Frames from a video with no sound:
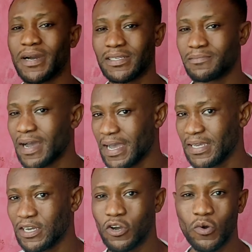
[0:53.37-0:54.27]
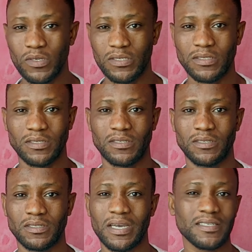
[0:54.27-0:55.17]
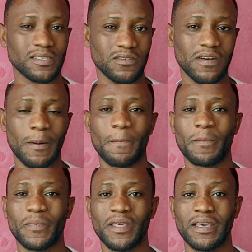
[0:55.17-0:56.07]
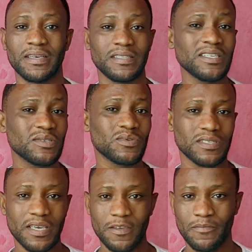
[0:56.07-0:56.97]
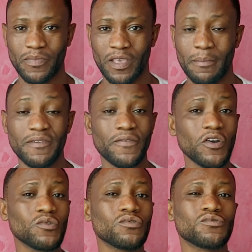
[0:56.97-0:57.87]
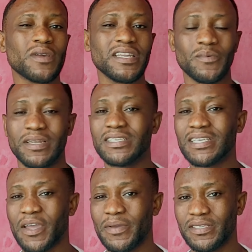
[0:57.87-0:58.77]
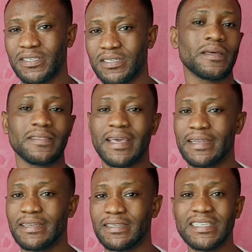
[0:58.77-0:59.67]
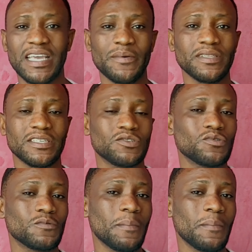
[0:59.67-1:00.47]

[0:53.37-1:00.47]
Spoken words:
backed by gold and silver. This is to say, before you could trade with this currency, then this currency should